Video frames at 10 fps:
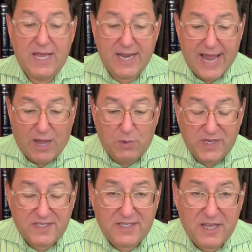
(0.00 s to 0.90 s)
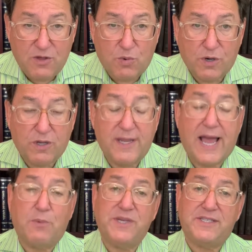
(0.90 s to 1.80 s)
in how we see the world,
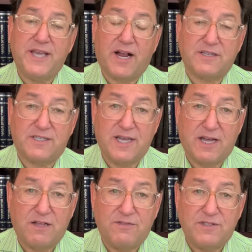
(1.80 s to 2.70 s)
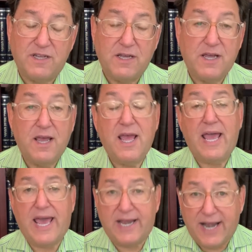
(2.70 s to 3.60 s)
how we see ourselves,
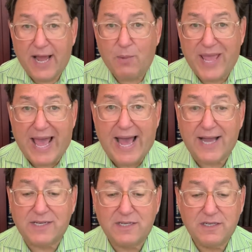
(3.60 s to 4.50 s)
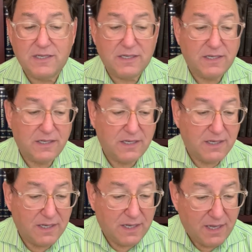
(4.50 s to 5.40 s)
and in how we act.
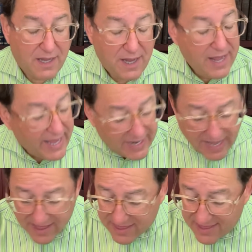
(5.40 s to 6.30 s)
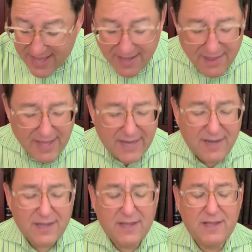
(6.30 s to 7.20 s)
And I think that
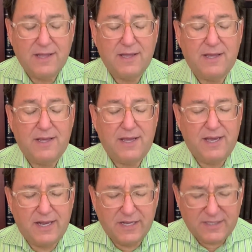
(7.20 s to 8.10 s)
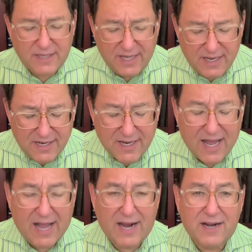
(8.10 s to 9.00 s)
it is
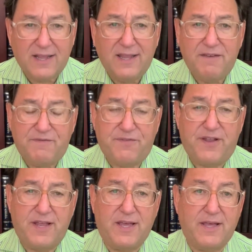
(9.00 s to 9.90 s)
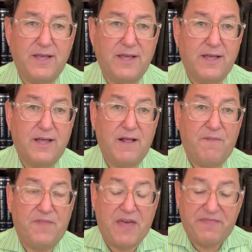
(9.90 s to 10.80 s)
entirely fitting
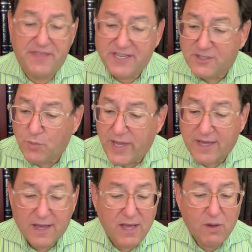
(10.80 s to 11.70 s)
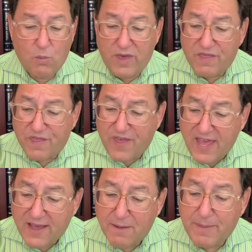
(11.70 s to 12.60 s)
that this week we
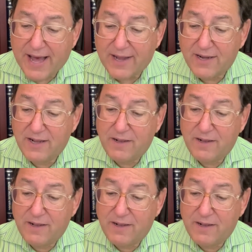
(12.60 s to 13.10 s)
think about